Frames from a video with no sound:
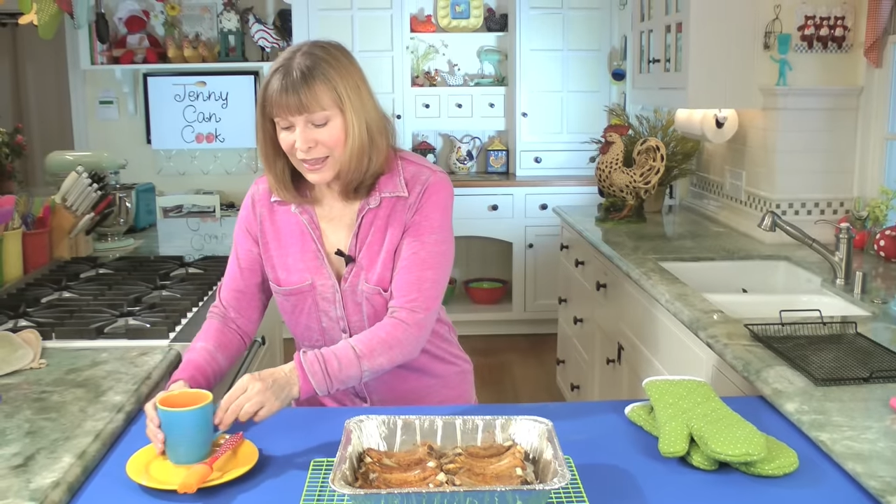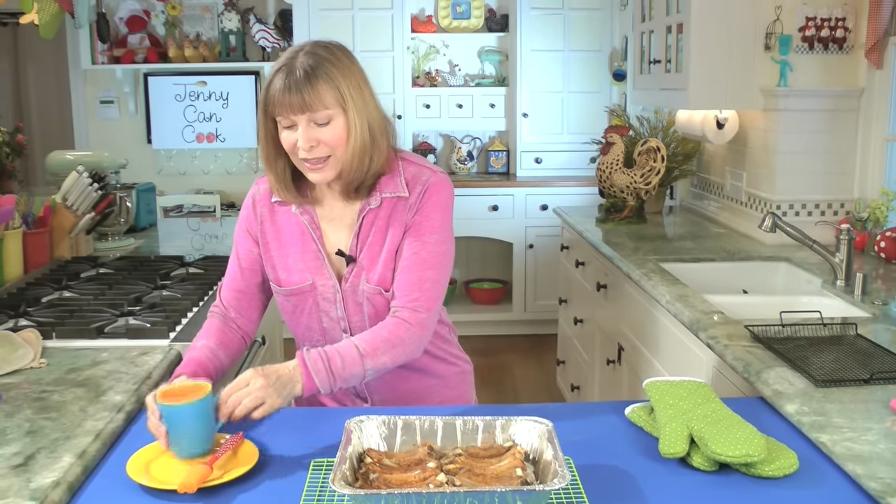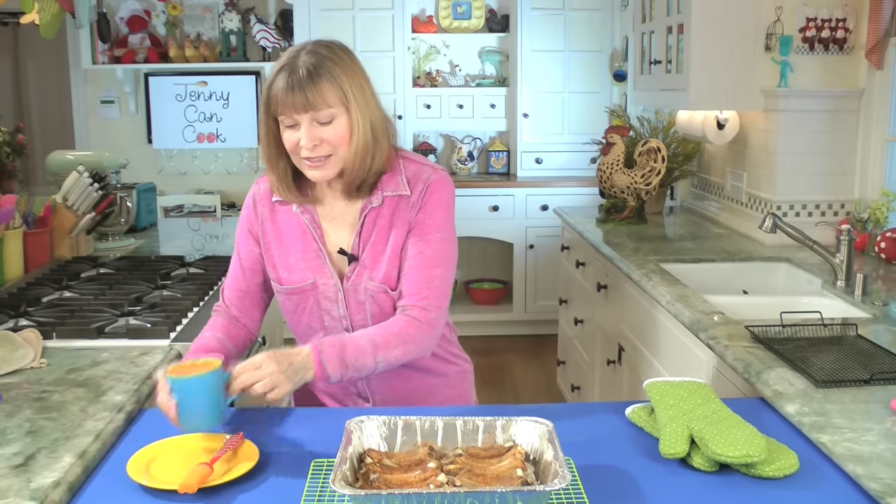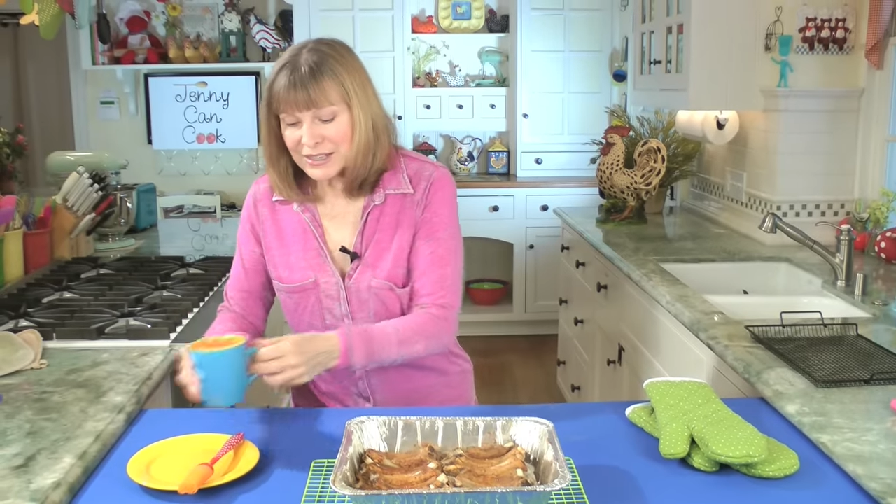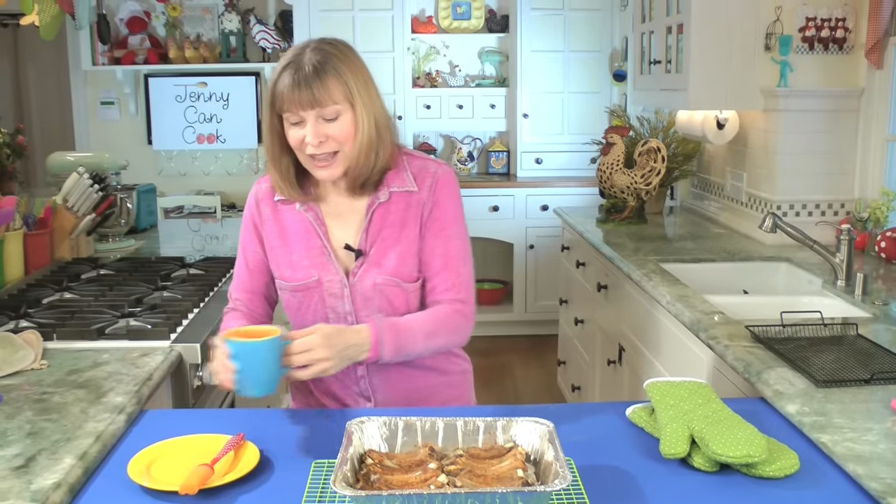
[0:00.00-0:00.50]

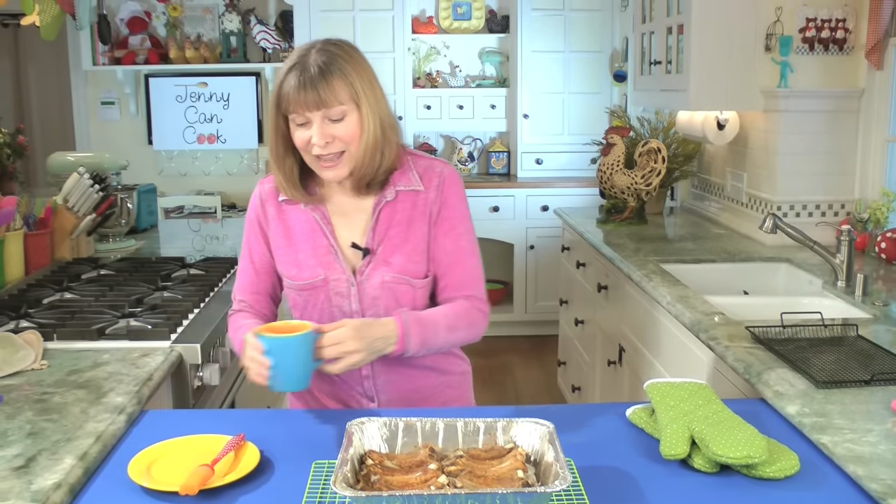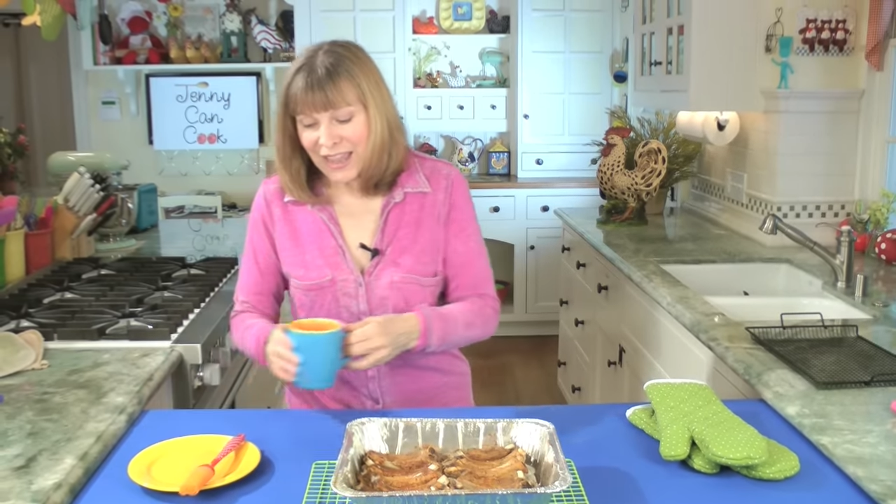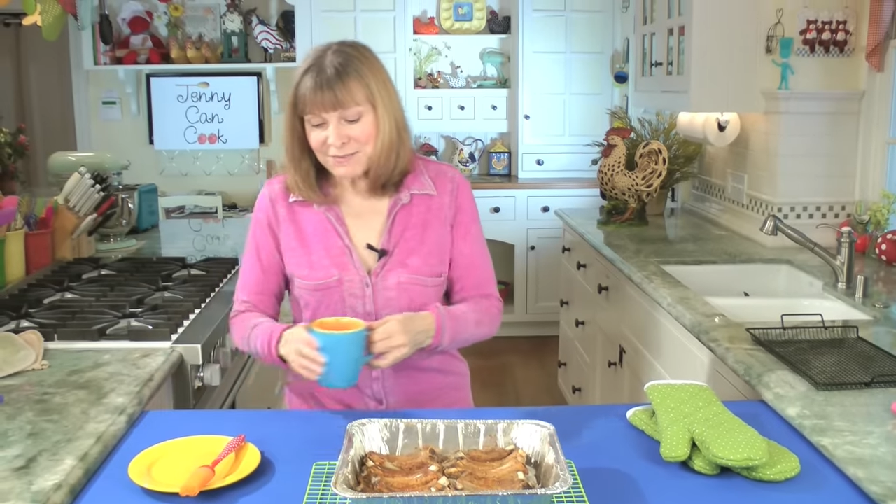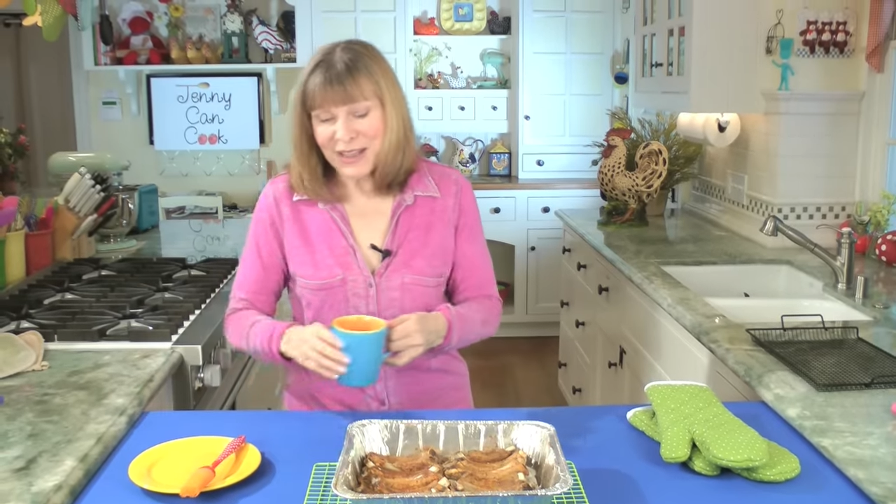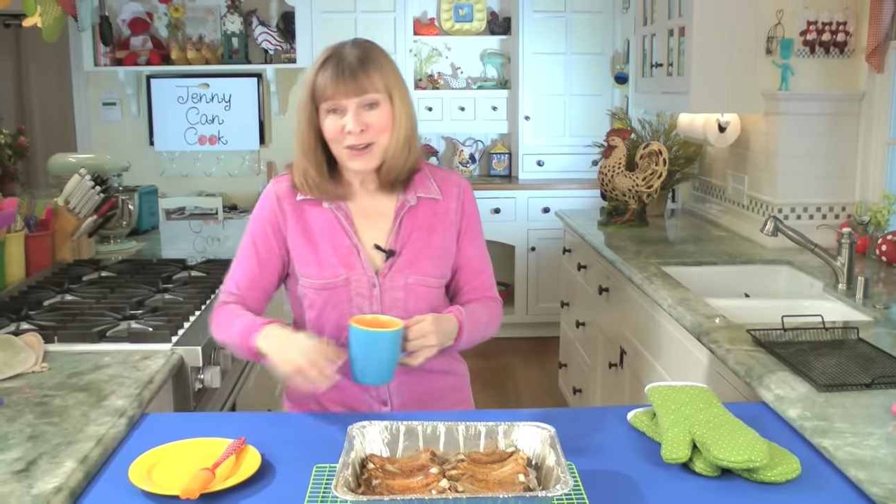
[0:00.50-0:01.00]
And I
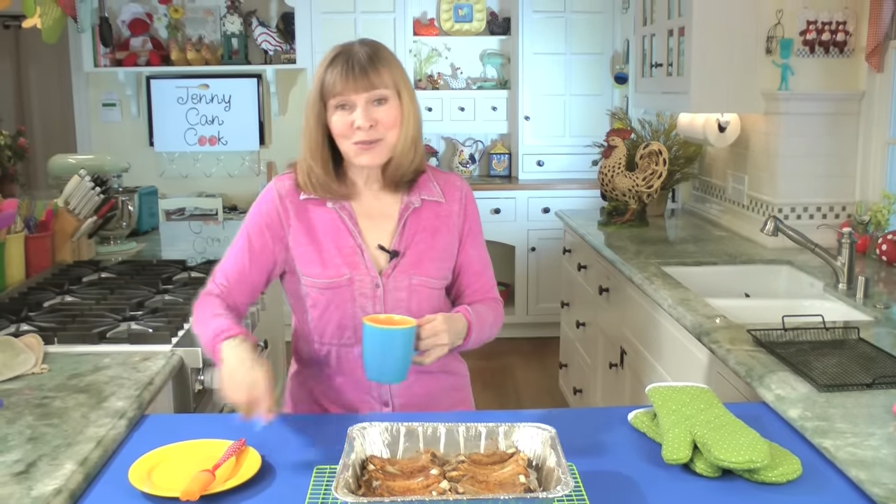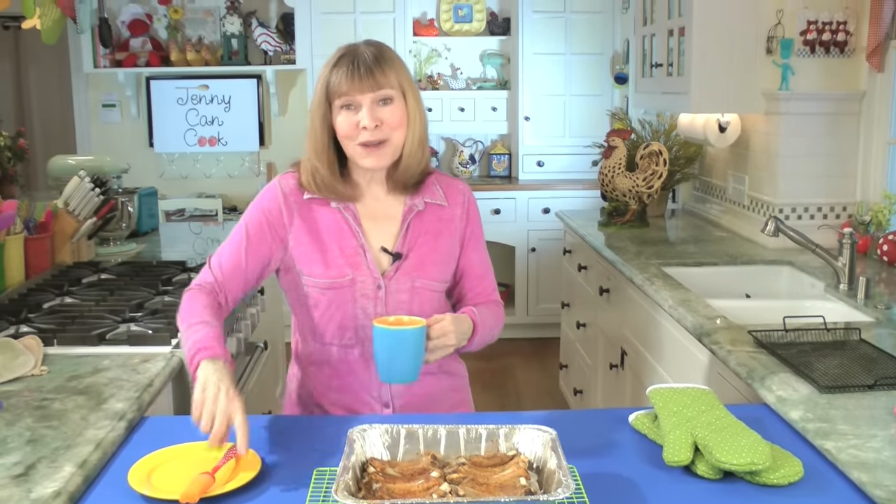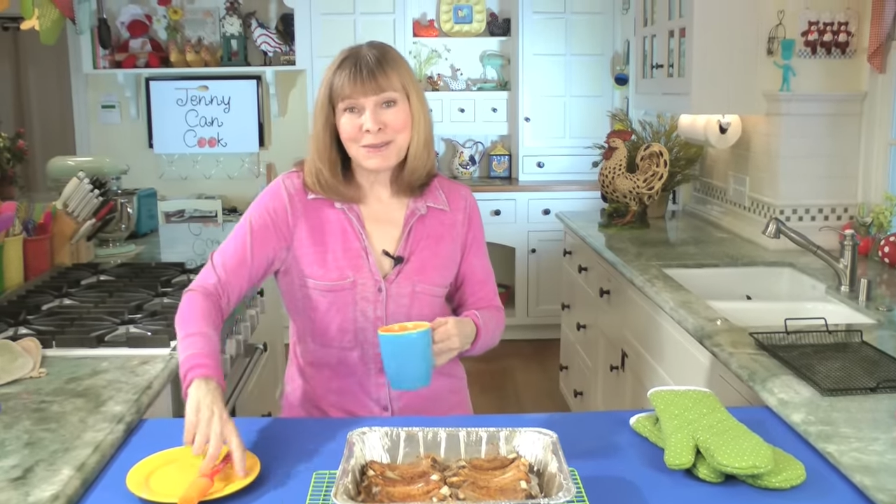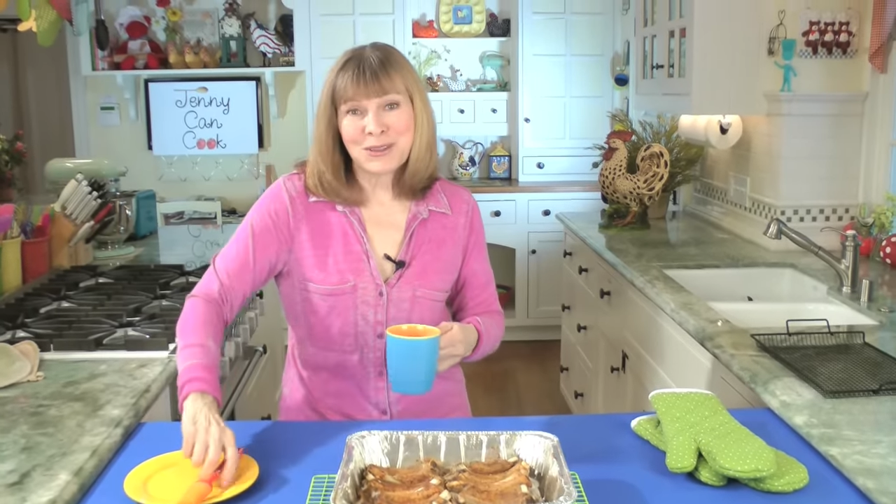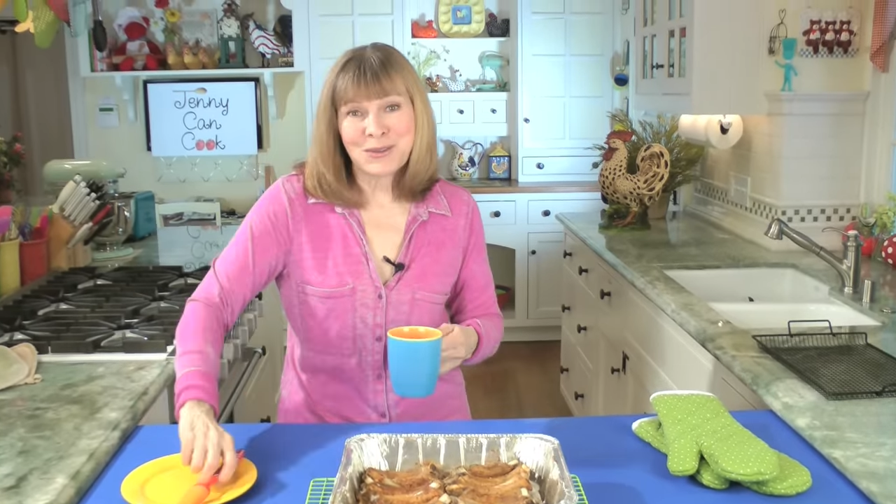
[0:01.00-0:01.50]
have my own
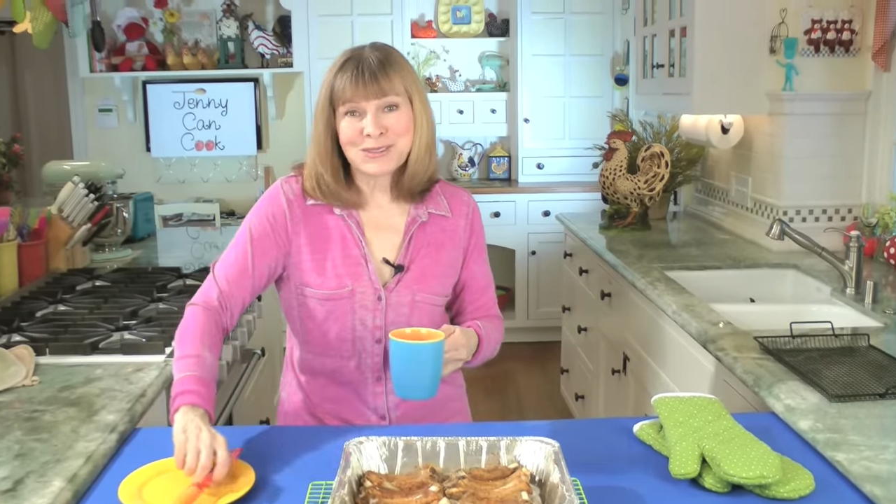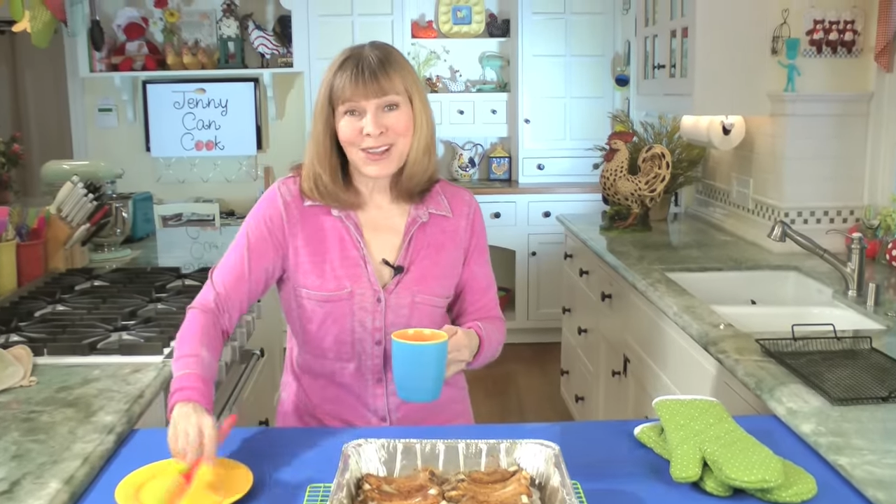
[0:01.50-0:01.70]
barbecue